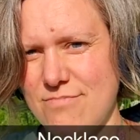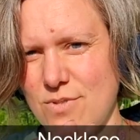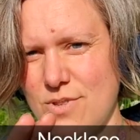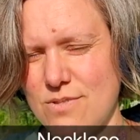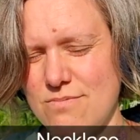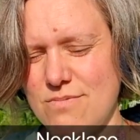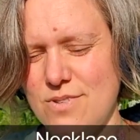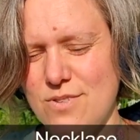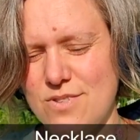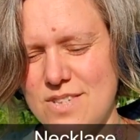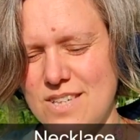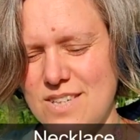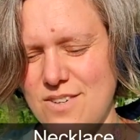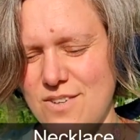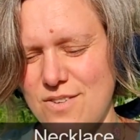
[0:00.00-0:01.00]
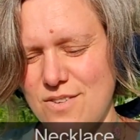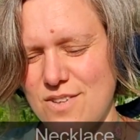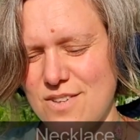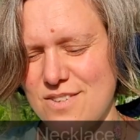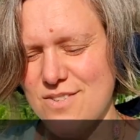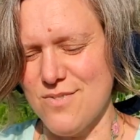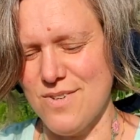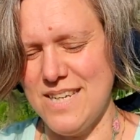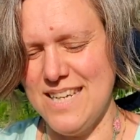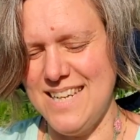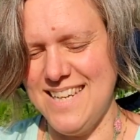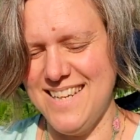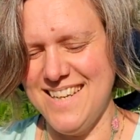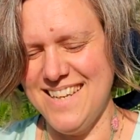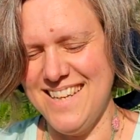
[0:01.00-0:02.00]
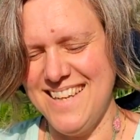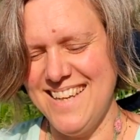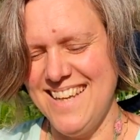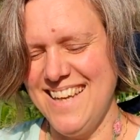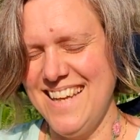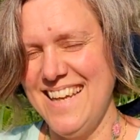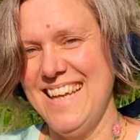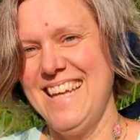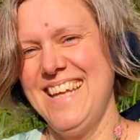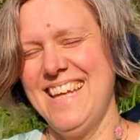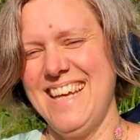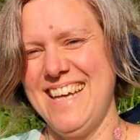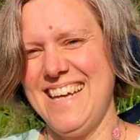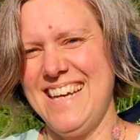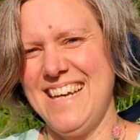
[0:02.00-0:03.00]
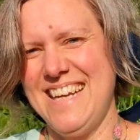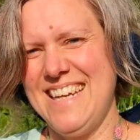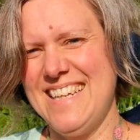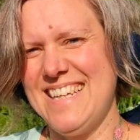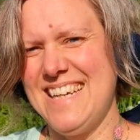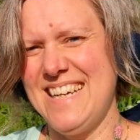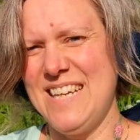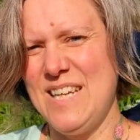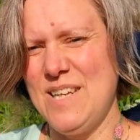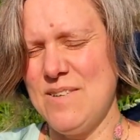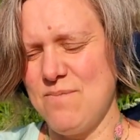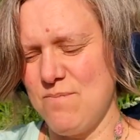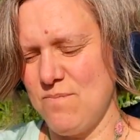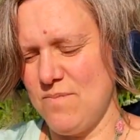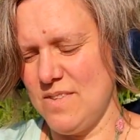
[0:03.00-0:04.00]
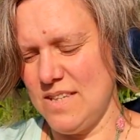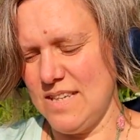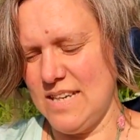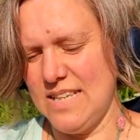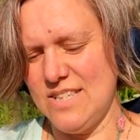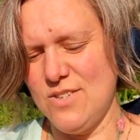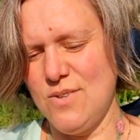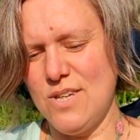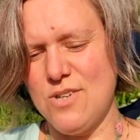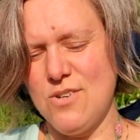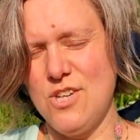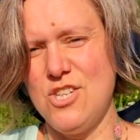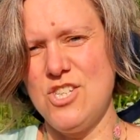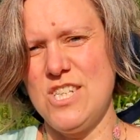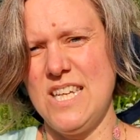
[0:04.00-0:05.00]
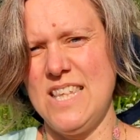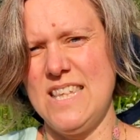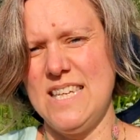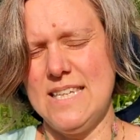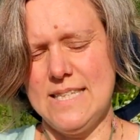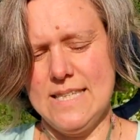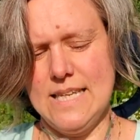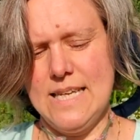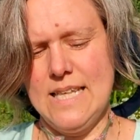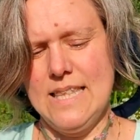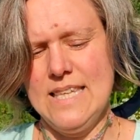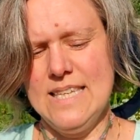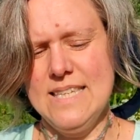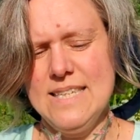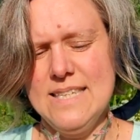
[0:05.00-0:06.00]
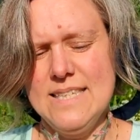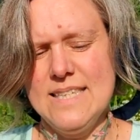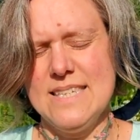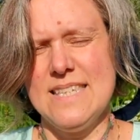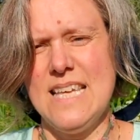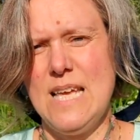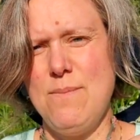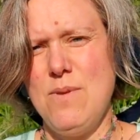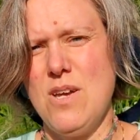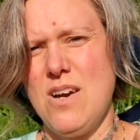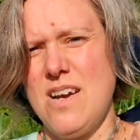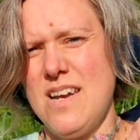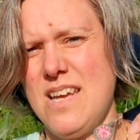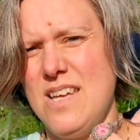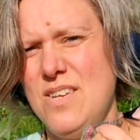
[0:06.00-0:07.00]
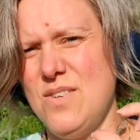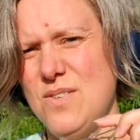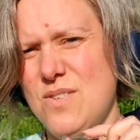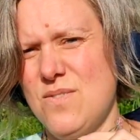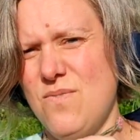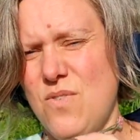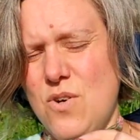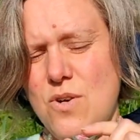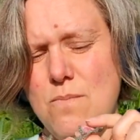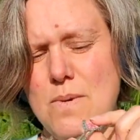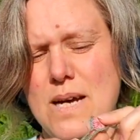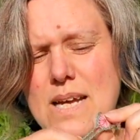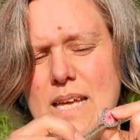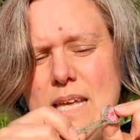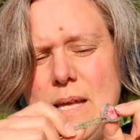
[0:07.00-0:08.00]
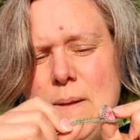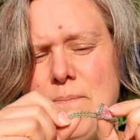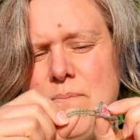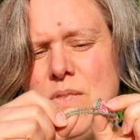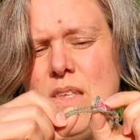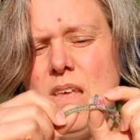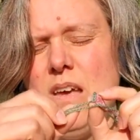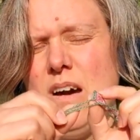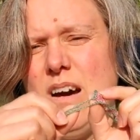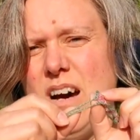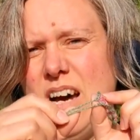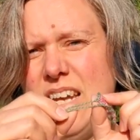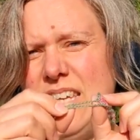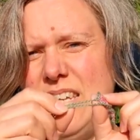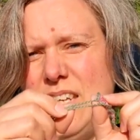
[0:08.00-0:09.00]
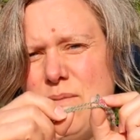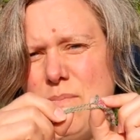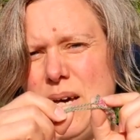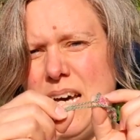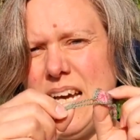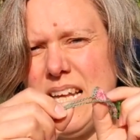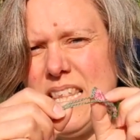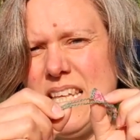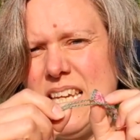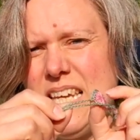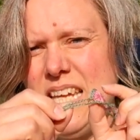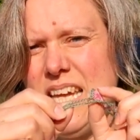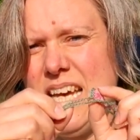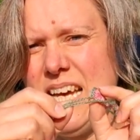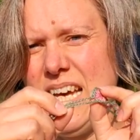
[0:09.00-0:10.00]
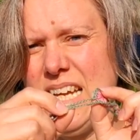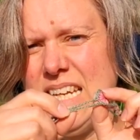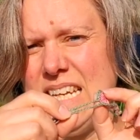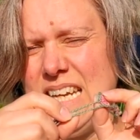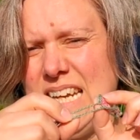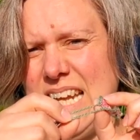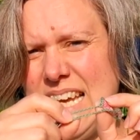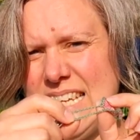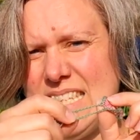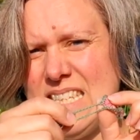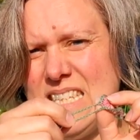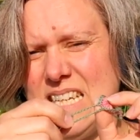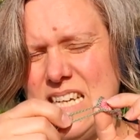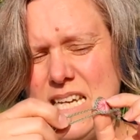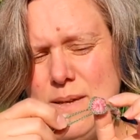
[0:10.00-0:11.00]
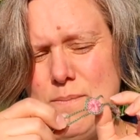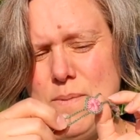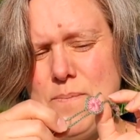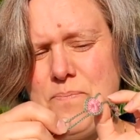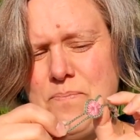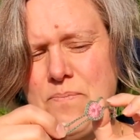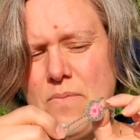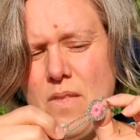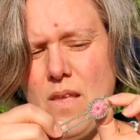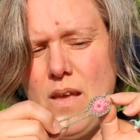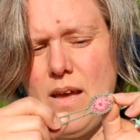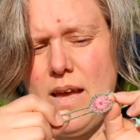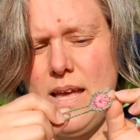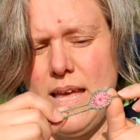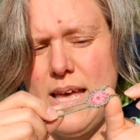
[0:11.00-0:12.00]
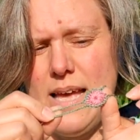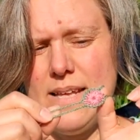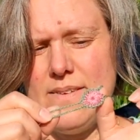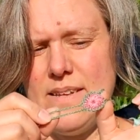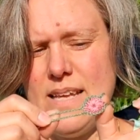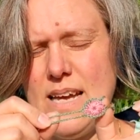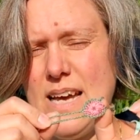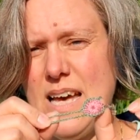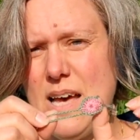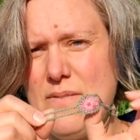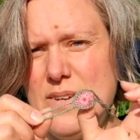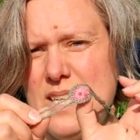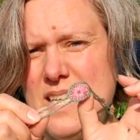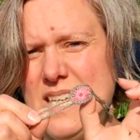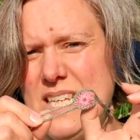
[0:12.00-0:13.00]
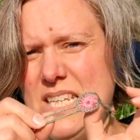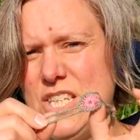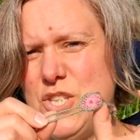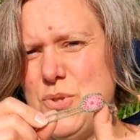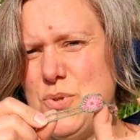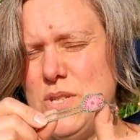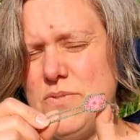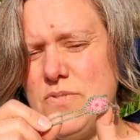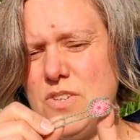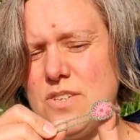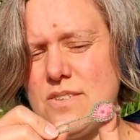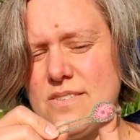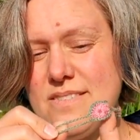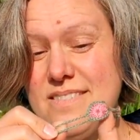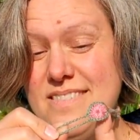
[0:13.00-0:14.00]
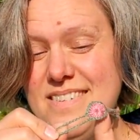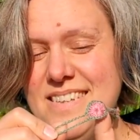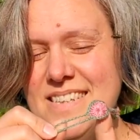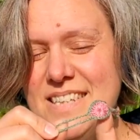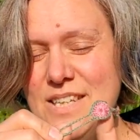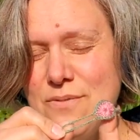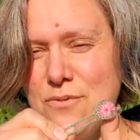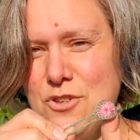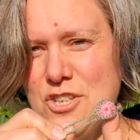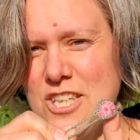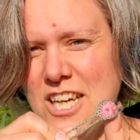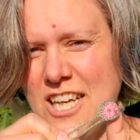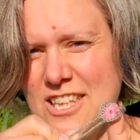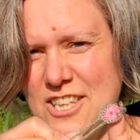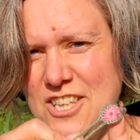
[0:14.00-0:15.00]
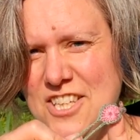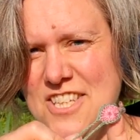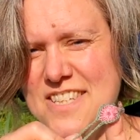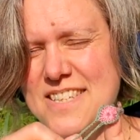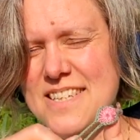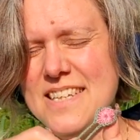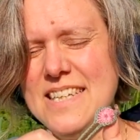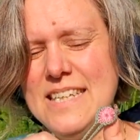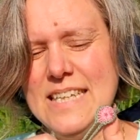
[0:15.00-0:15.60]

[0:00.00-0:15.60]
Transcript: well, you'll see it on the screen. And I crocheted this. And this is the same yarn I used for my onion bag that I had last time. I have it in two different colors.